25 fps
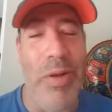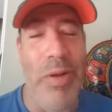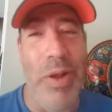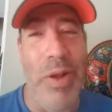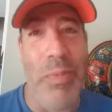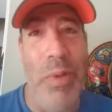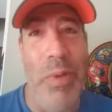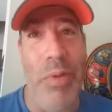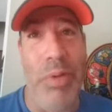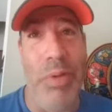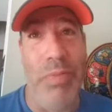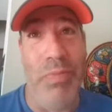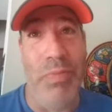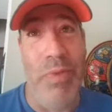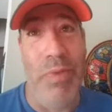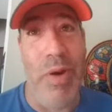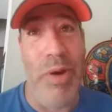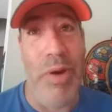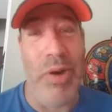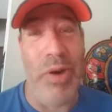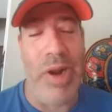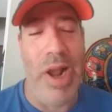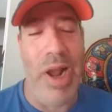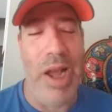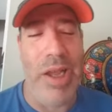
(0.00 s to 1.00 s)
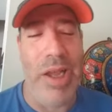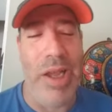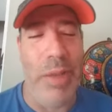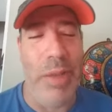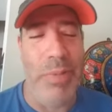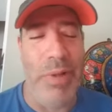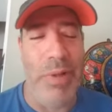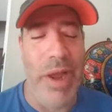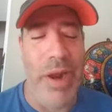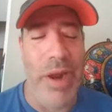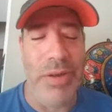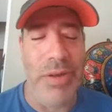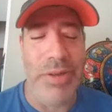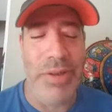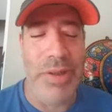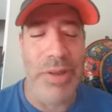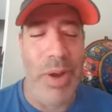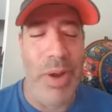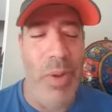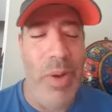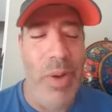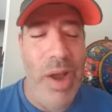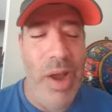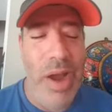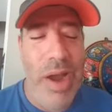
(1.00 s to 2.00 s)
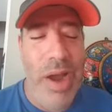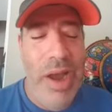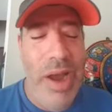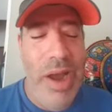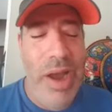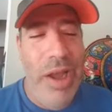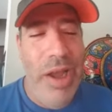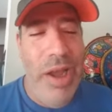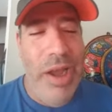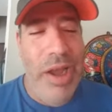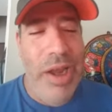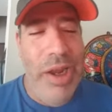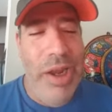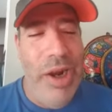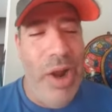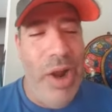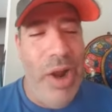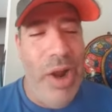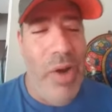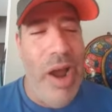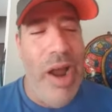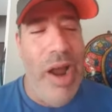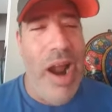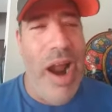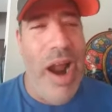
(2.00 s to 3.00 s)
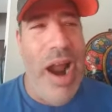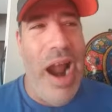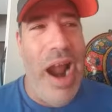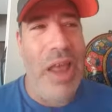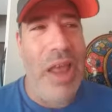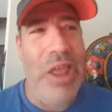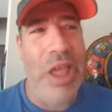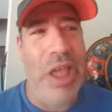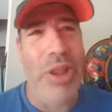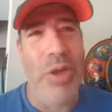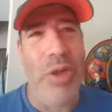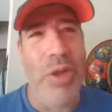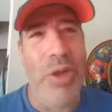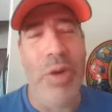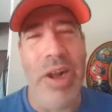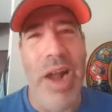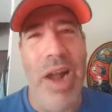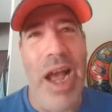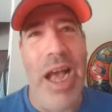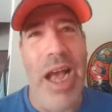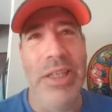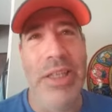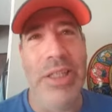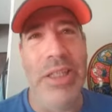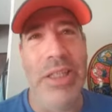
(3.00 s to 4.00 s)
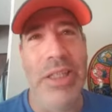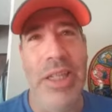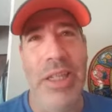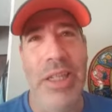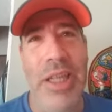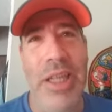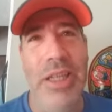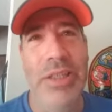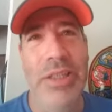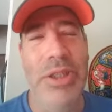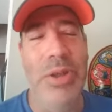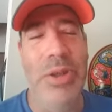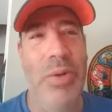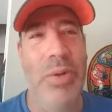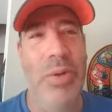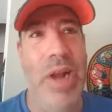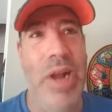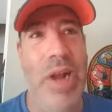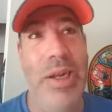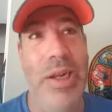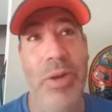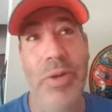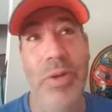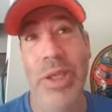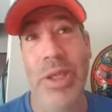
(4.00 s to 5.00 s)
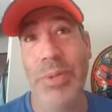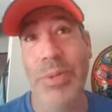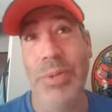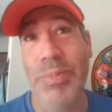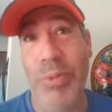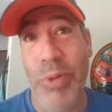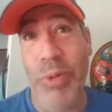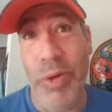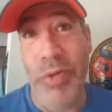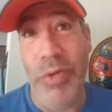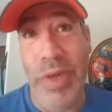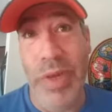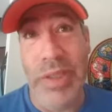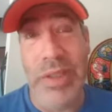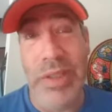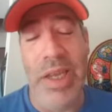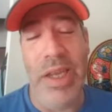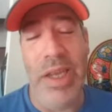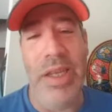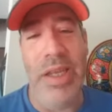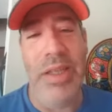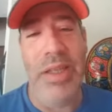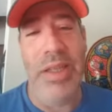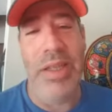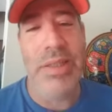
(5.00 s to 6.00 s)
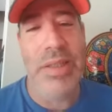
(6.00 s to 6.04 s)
They're both very good hockey players. So. I think there are guys on the list who are not nearly as proven as he is.